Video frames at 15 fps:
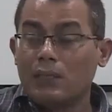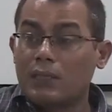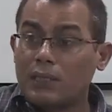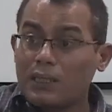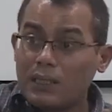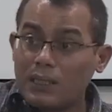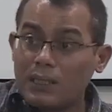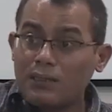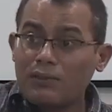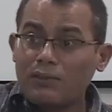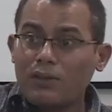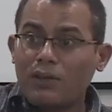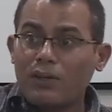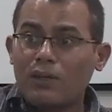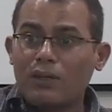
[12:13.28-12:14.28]
Third
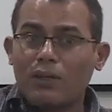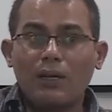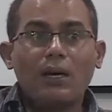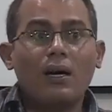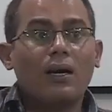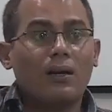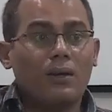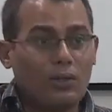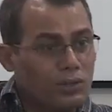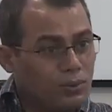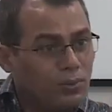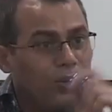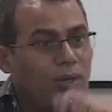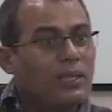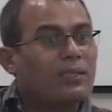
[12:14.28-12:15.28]
order,
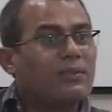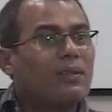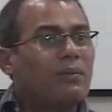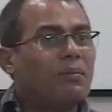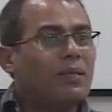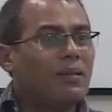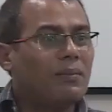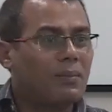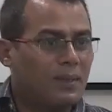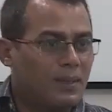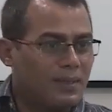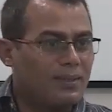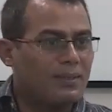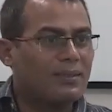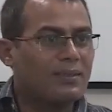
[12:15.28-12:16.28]
Oxbow lakes will be a
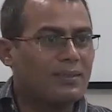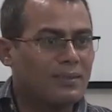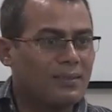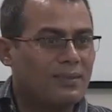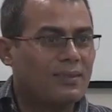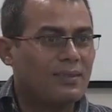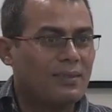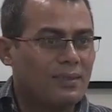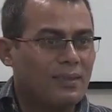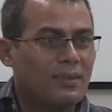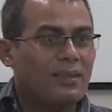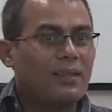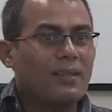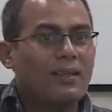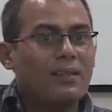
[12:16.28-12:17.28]
part.
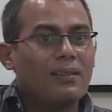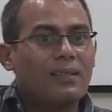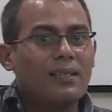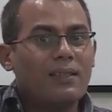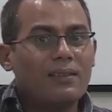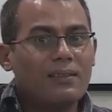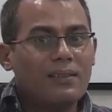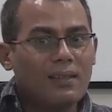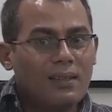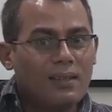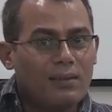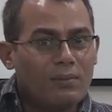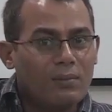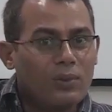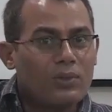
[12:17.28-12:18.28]
Then
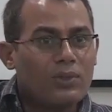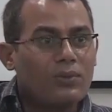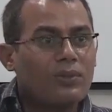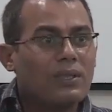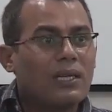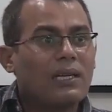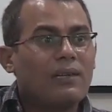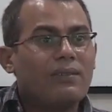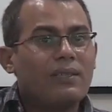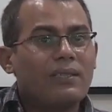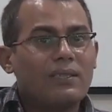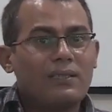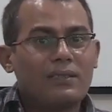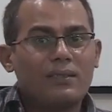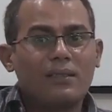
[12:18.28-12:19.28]
most of the
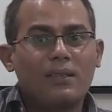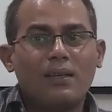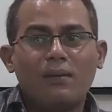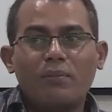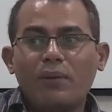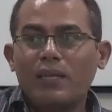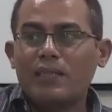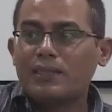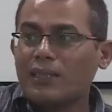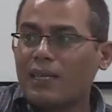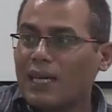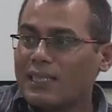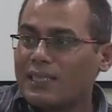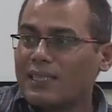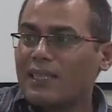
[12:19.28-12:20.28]
rivers makes
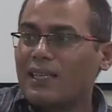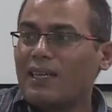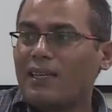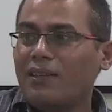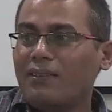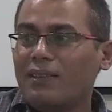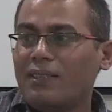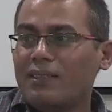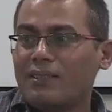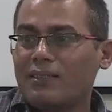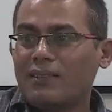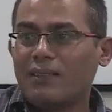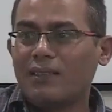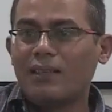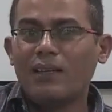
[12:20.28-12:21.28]
natural
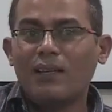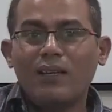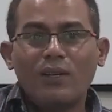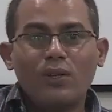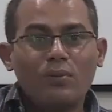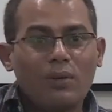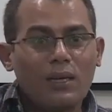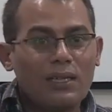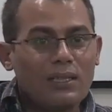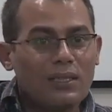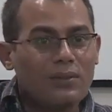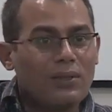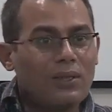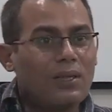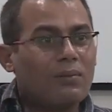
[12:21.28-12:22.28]
levees. You might
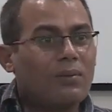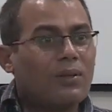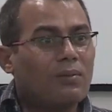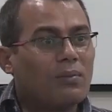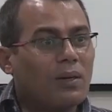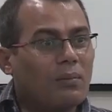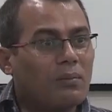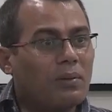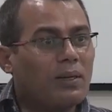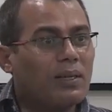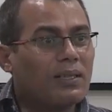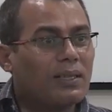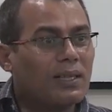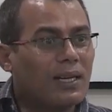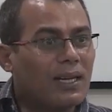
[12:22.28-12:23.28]
have heard about
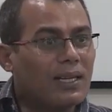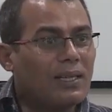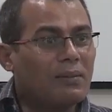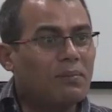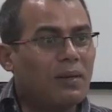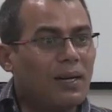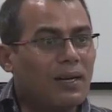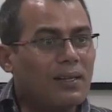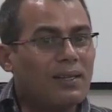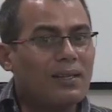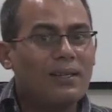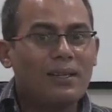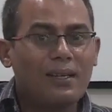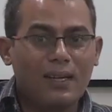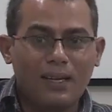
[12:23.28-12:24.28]
Bhabhar, Tarai,
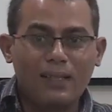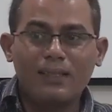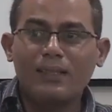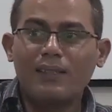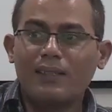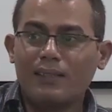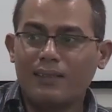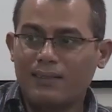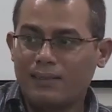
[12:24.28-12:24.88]
Bhangar, Khadar.